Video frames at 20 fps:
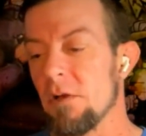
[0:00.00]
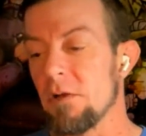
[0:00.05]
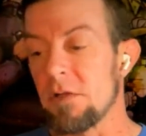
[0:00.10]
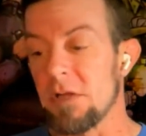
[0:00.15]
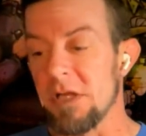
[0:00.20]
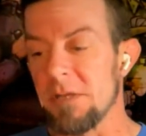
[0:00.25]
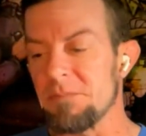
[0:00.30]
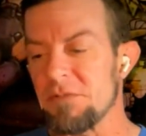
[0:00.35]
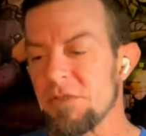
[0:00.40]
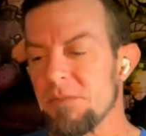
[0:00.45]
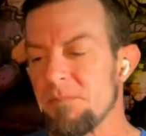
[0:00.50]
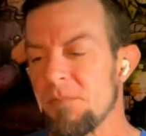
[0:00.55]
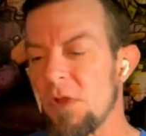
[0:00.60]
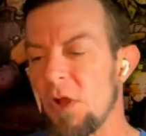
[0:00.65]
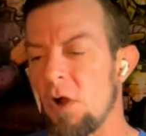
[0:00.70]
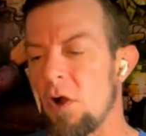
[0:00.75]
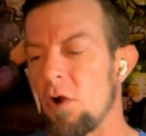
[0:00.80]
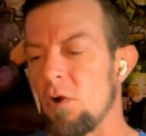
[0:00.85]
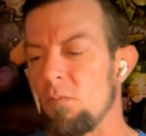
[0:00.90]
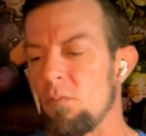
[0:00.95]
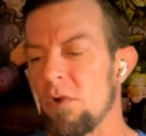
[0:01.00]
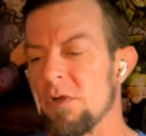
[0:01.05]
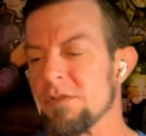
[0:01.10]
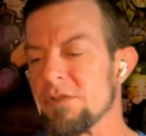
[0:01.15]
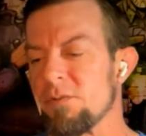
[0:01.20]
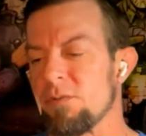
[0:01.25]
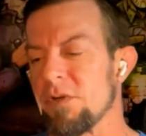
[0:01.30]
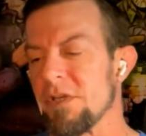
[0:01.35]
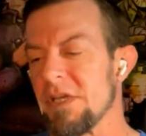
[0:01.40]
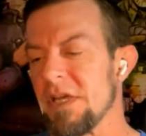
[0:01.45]
Klipsch
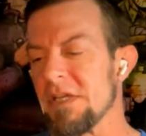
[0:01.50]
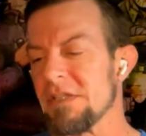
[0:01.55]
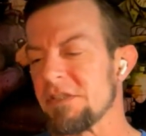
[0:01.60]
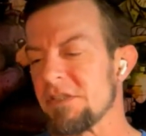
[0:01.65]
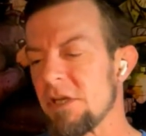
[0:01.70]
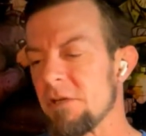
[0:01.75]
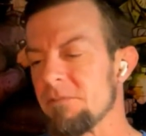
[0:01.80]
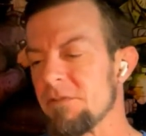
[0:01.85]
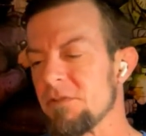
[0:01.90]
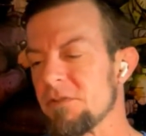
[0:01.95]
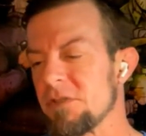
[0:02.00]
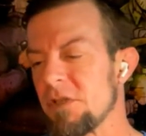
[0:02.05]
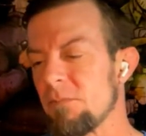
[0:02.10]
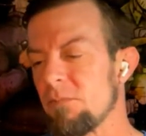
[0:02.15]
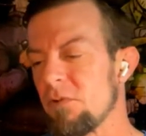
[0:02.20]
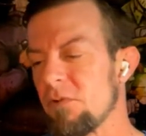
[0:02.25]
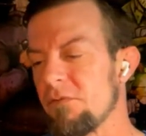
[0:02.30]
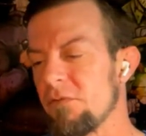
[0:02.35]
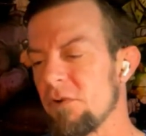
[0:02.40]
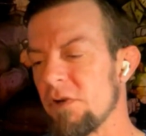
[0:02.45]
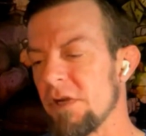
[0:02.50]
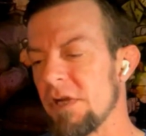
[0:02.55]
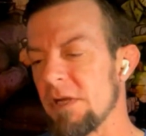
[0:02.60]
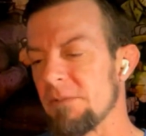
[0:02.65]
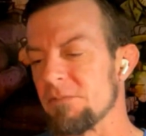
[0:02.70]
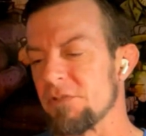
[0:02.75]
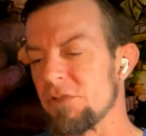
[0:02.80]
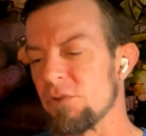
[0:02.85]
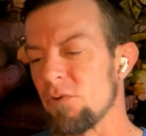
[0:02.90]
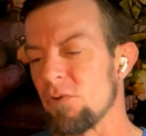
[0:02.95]
R120SW subwoofer, and
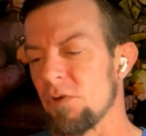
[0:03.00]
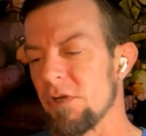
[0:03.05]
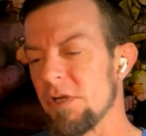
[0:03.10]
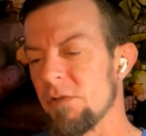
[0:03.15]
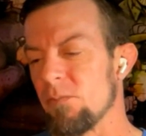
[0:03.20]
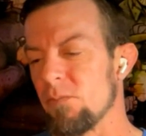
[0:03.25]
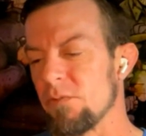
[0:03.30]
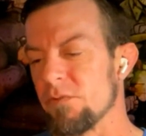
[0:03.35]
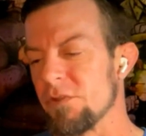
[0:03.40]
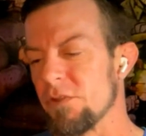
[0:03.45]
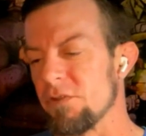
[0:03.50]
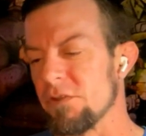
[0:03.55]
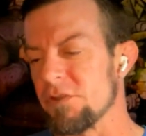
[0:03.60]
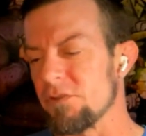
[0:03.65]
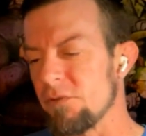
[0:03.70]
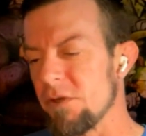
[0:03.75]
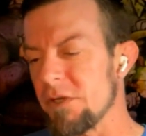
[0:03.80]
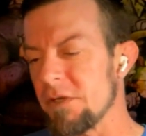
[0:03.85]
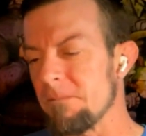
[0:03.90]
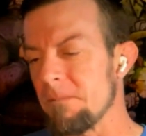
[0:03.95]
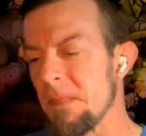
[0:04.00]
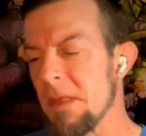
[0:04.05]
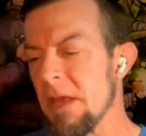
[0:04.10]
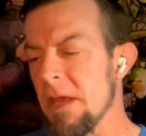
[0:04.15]
I'm sure it will do the trick.